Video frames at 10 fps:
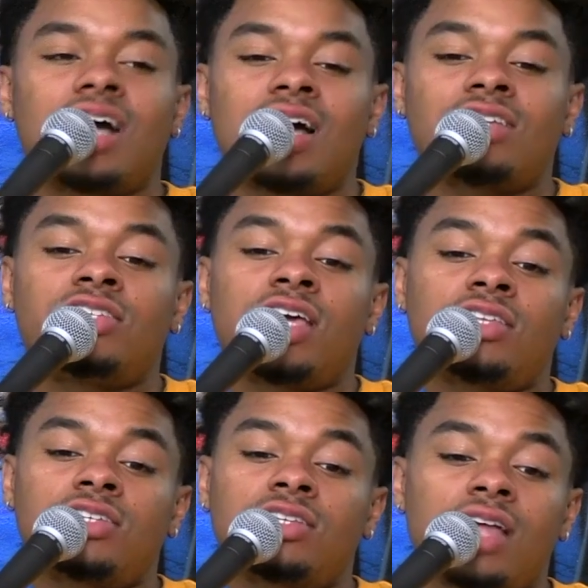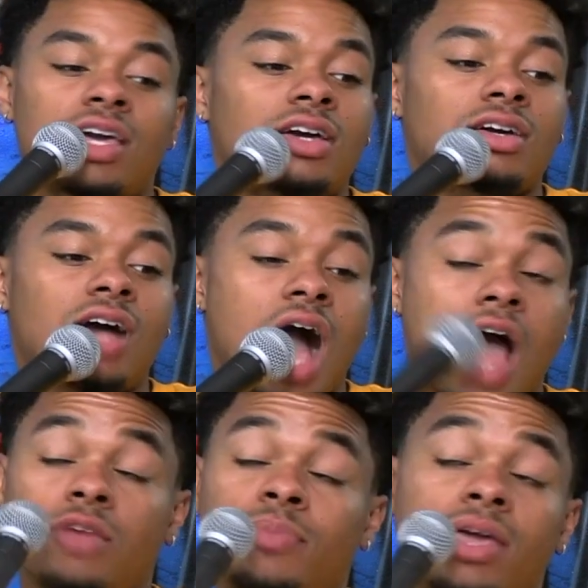guys dancing like
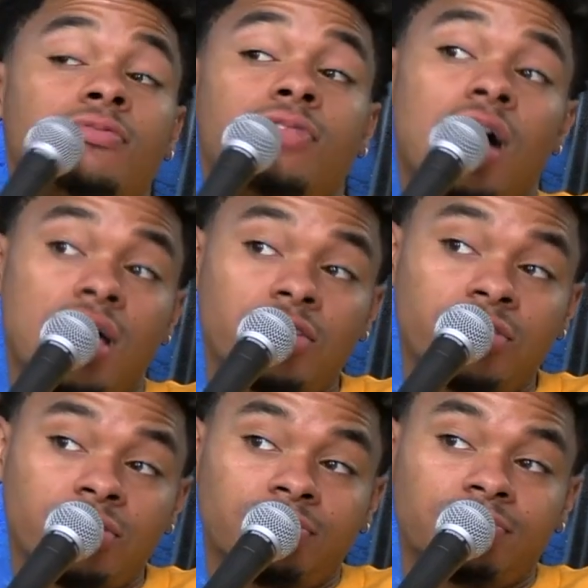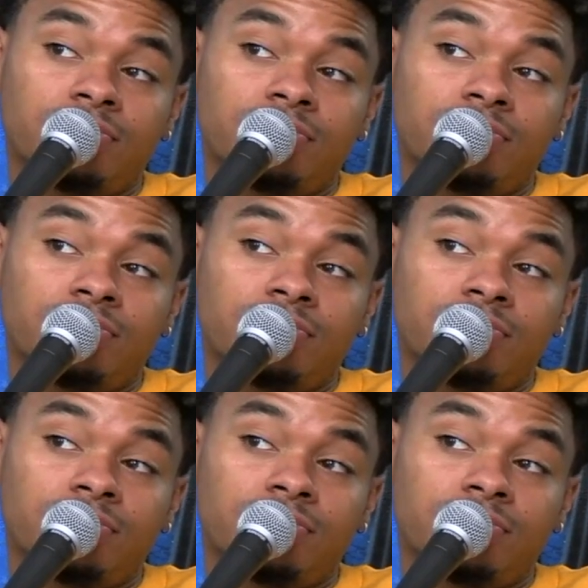Iron Man flies